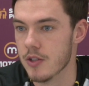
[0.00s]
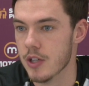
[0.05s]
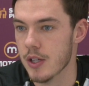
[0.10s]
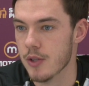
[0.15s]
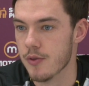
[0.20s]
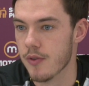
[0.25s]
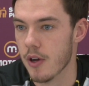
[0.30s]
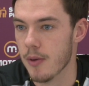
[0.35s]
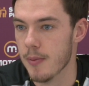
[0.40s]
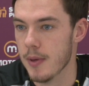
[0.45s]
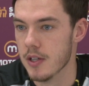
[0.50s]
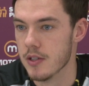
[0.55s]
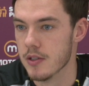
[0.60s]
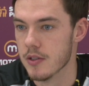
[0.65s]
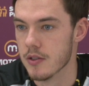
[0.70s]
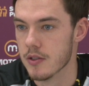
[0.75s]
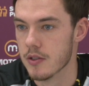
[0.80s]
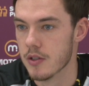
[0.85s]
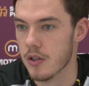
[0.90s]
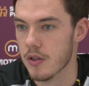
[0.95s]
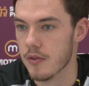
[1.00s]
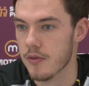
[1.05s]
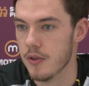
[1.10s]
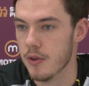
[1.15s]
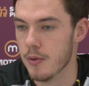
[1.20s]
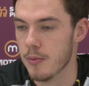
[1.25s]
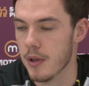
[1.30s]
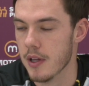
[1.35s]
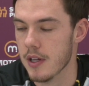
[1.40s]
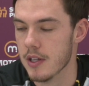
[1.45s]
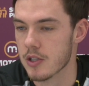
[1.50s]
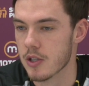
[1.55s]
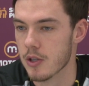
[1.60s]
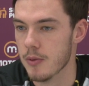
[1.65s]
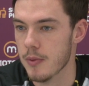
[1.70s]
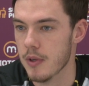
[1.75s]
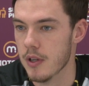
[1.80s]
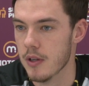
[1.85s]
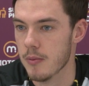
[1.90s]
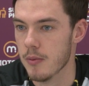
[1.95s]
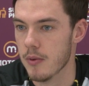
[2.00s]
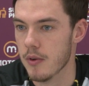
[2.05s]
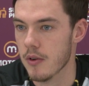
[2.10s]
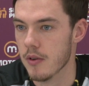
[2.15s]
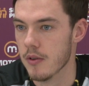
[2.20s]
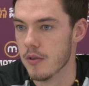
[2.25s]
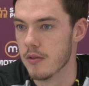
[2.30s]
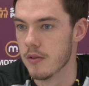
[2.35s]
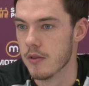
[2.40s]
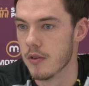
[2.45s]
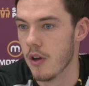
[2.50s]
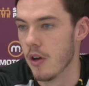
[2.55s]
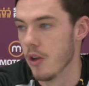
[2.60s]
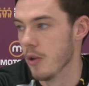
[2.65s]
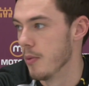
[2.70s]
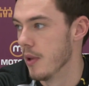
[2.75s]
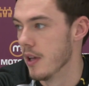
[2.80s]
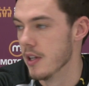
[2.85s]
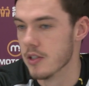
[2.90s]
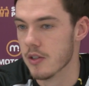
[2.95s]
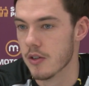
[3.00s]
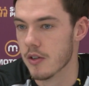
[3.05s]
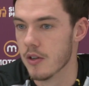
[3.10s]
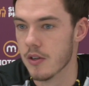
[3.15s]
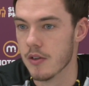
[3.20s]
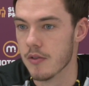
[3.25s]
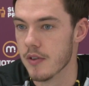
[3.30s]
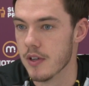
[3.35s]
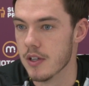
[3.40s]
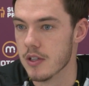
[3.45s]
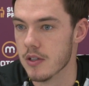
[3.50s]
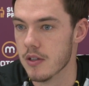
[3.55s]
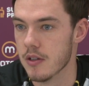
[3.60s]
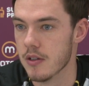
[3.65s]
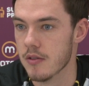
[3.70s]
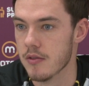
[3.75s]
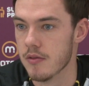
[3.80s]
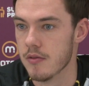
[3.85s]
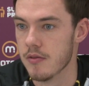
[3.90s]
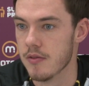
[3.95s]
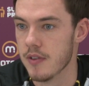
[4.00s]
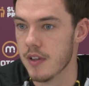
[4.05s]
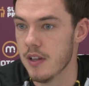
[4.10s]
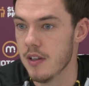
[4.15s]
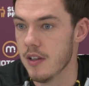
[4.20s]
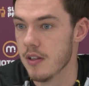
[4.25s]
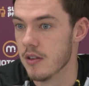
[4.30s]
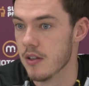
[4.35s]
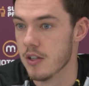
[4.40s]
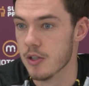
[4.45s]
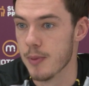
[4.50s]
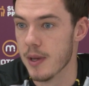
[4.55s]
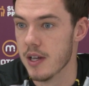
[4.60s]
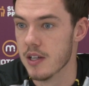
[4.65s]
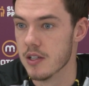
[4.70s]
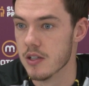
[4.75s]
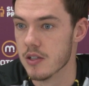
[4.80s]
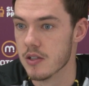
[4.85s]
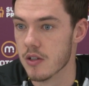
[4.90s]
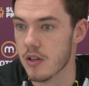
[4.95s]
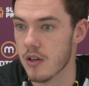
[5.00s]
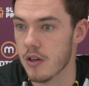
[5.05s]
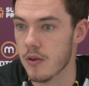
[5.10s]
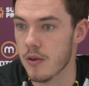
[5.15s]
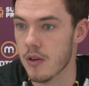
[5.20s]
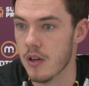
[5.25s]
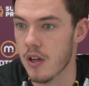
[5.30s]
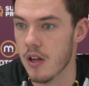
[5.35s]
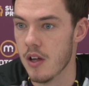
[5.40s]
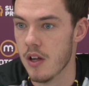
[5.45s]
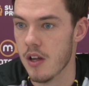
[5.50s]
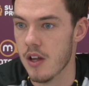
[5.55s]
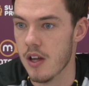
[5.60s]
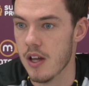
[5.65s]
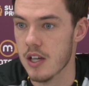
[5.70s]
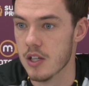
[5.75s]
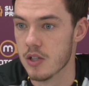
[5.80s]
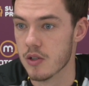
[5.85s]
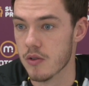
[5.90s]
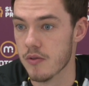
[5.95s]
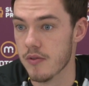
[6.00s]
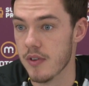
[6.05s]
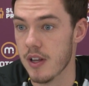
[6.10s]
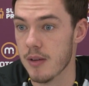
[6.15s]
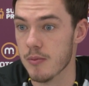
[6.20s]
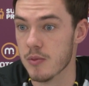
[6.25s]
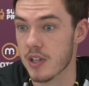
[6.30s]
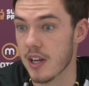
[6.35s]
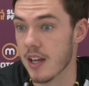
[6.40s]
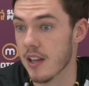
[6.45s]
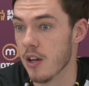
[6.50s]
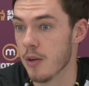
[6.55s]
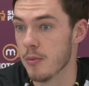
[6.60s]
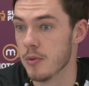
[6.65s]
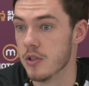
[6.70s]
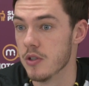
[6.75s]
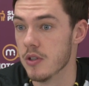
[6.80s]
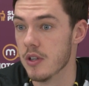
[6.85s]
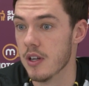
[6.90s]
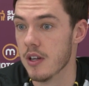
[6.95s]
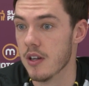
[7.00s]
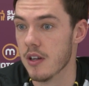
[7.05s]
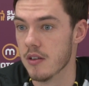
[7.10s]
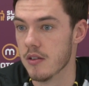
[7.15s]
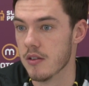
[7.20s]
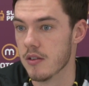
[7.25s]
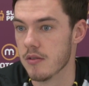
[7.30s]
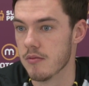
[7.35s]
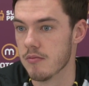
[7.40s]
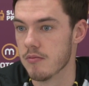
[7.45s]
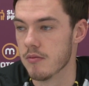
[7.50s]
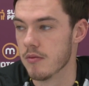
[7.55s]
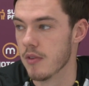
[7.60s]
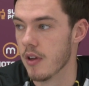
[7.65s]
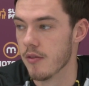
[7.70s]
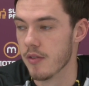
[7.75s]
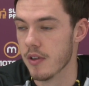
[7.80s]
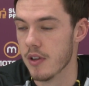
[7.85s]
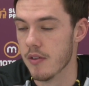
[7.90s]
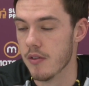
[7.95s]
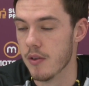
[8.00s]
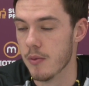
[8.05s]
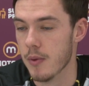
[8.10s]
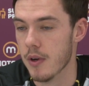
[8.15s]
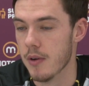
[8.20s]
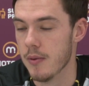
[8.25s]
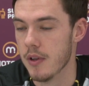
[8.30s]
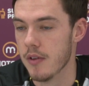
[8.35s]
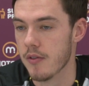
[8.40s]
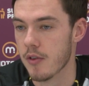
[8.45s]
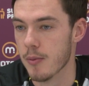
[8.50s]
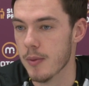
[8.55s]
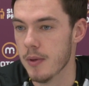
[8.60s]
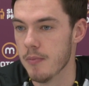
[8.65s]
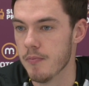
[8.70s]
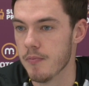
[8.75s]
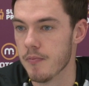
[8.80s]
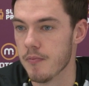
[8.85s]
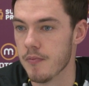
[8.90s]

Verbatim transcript: changed formations and stuff, new players coming in, but all the players are good enough here to fill in the spaces, so it's good for them to get the opportunity, and I think they've done well when they've come in.